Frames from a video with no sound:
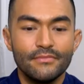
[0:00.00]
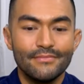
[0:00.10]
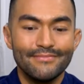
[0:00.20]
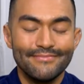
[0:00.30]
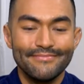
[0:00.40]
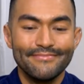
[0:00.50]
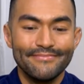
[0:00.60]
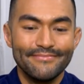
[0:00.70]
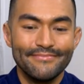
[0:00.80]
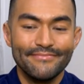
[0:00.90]

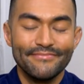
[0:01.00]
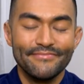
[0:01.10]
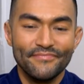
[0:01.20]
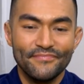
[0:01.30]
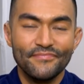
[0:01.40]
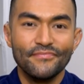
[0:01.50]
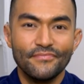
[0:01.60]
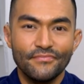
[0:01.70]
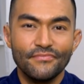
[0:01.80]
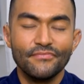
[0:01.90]

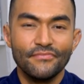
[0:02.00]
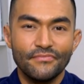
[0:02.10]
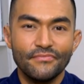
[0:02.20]
[no speech]